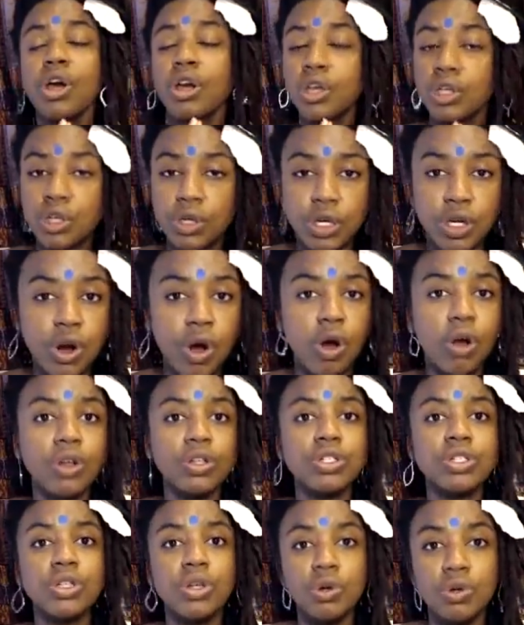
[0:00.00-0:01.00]
You can
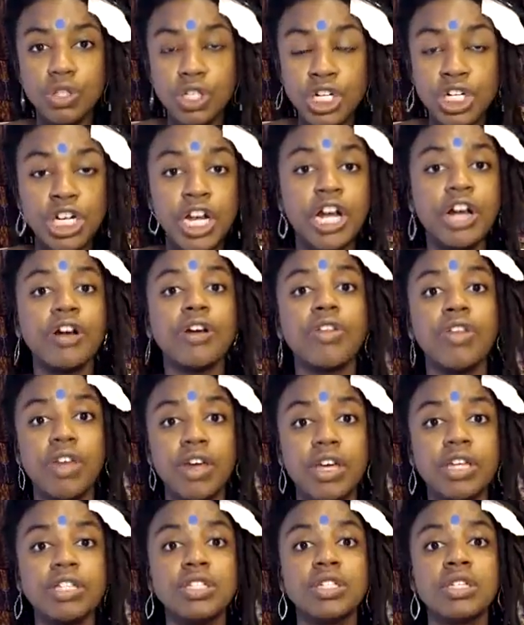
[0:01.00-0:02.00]
also share
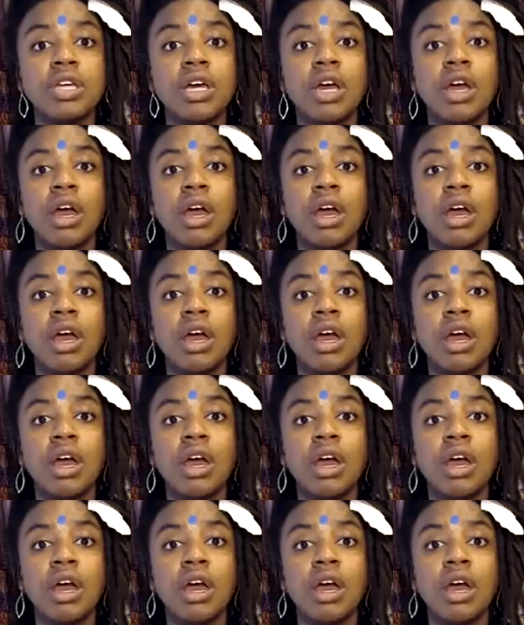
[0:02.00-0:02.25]
this